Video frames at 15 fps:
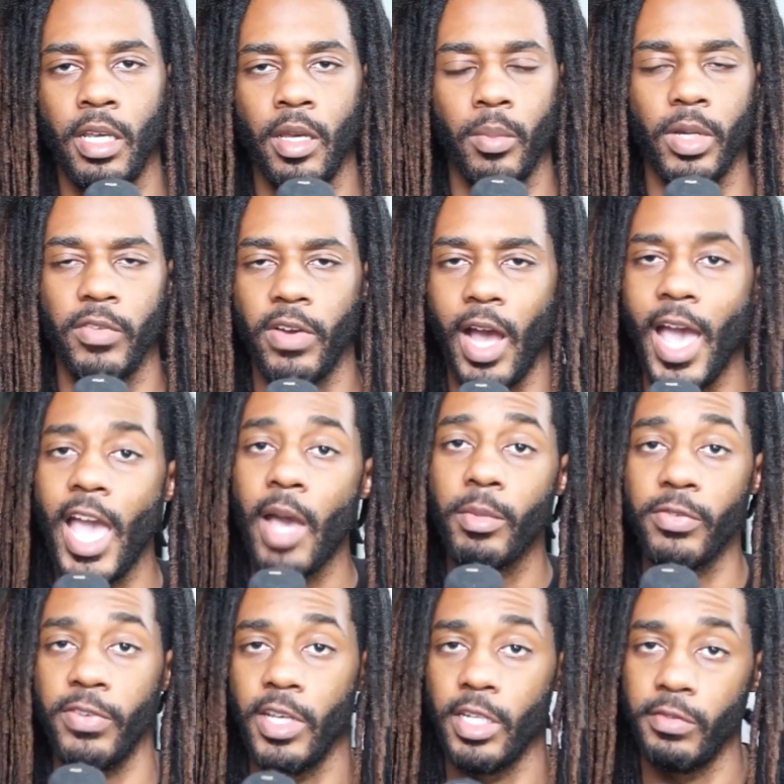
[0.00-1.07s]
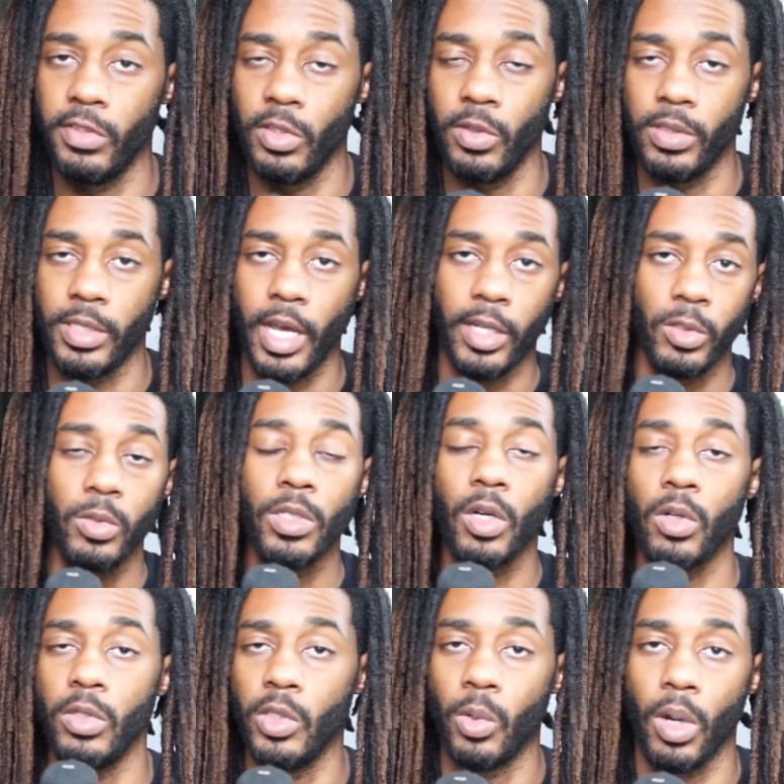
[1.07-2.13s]
But if I am a fan of you and I do know
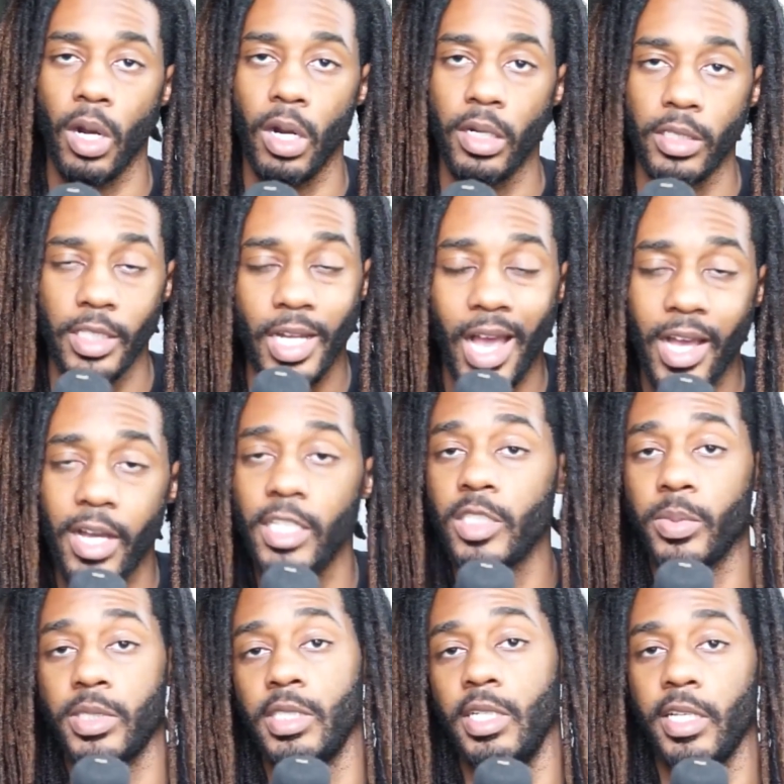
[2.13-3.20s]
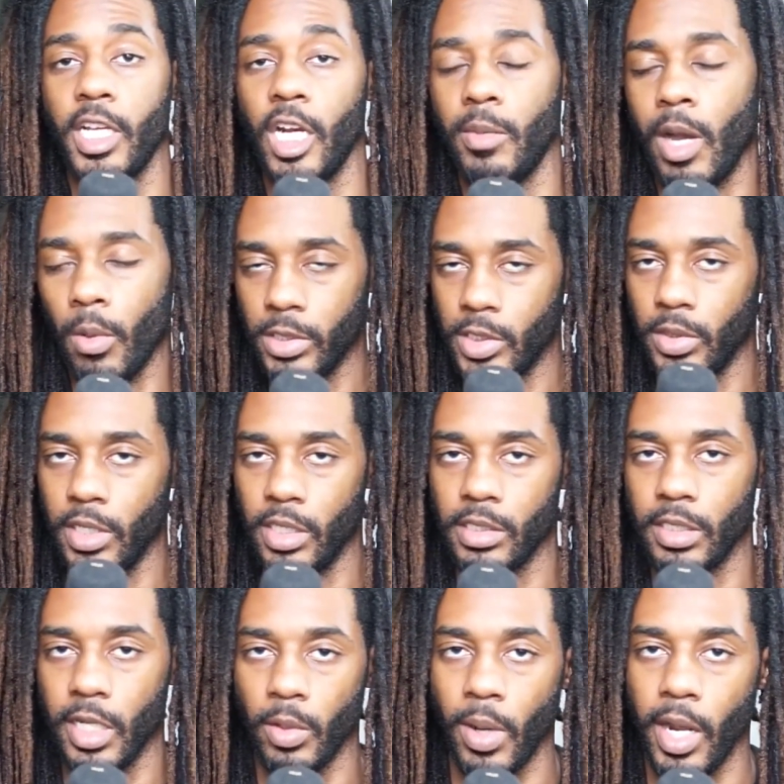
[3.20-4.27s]
who you are, then I 100% care about what you did
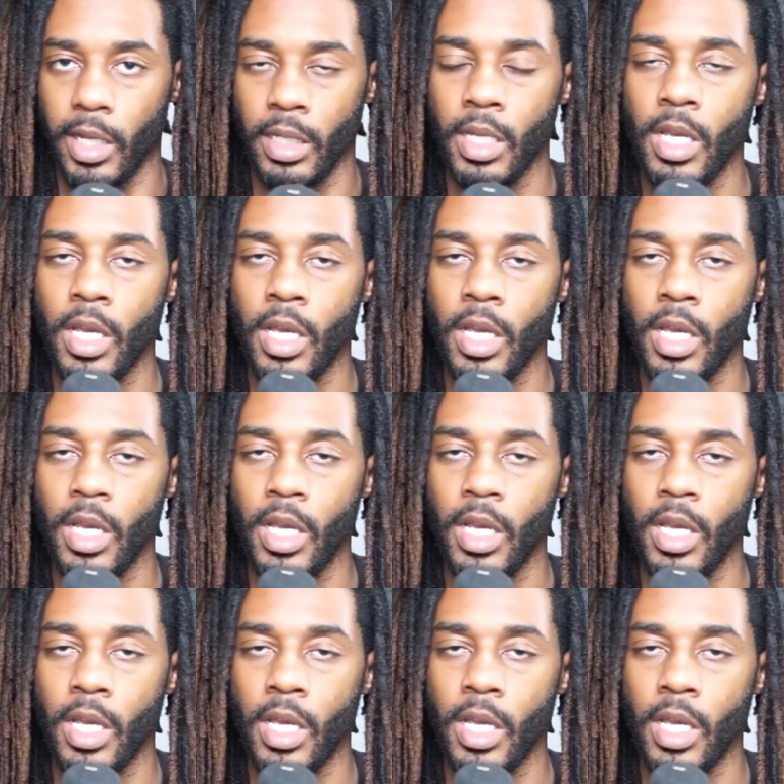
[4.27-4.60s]
today, right?